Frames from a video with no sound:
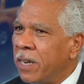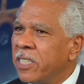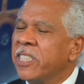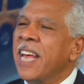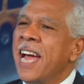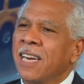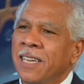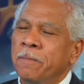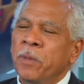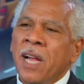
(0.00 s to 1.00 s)
And sadly,
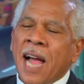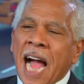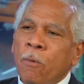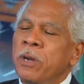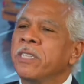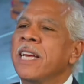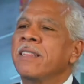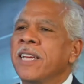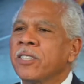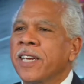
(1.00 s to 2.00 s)
I wouldn't say
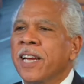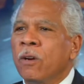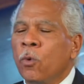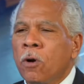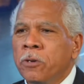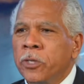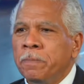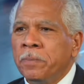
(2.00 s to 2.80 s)
things are getting worse.